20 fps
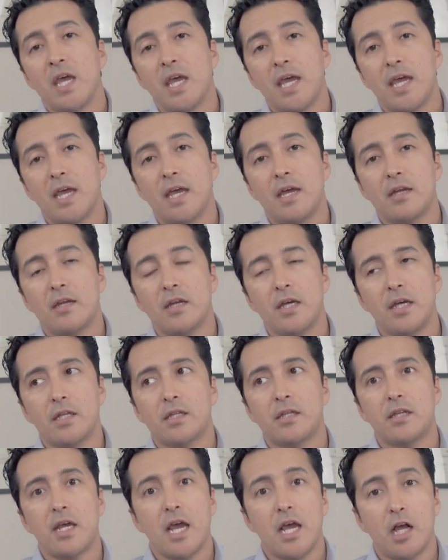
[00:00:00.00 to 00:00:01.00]
And
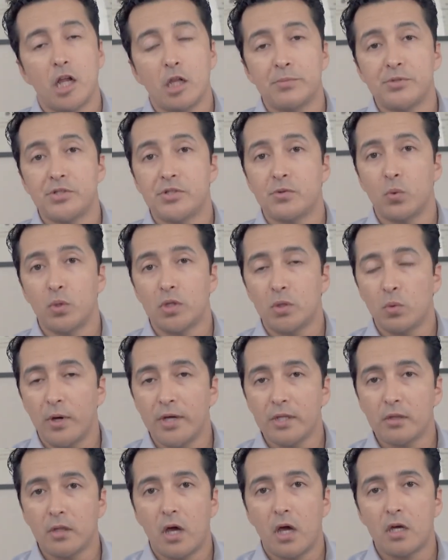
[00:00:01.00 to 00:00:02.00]
it helps with the
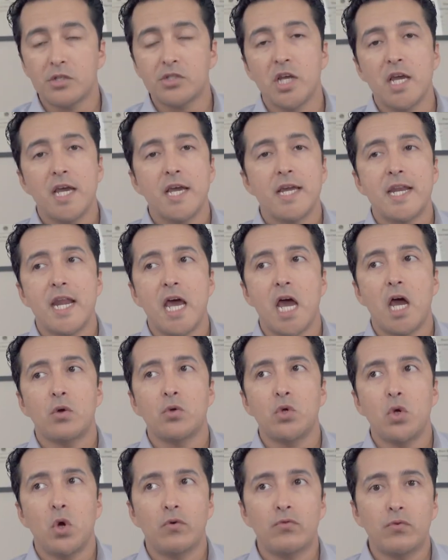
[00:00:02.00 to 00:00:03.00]
weight loss.
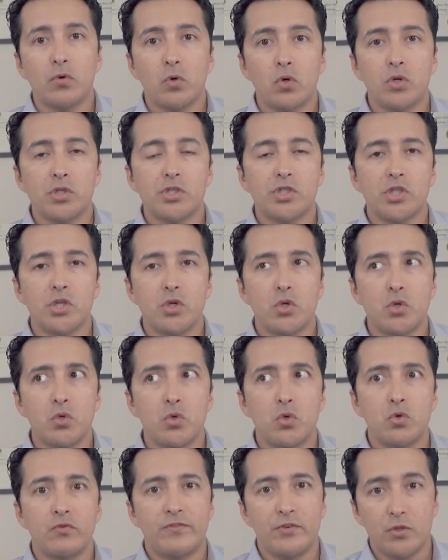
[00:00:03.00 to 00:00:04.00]
Now, of course,
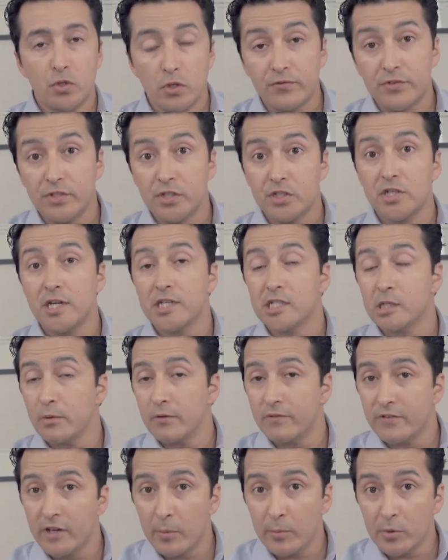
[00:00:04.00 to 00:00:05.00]
your physician has to
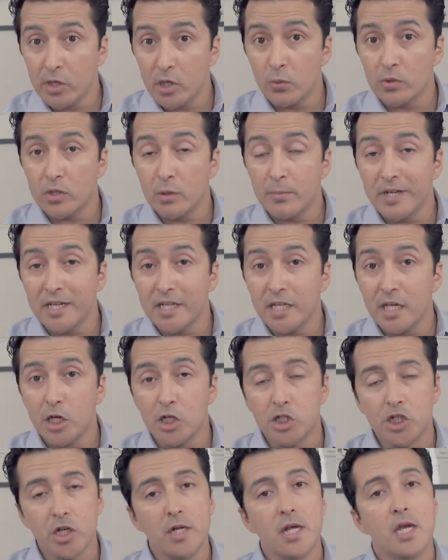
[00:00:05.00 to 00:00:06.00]
be familiar with the
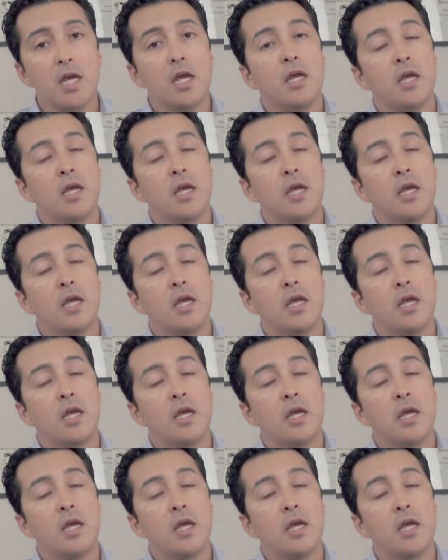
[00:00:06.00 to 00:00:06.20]
medication.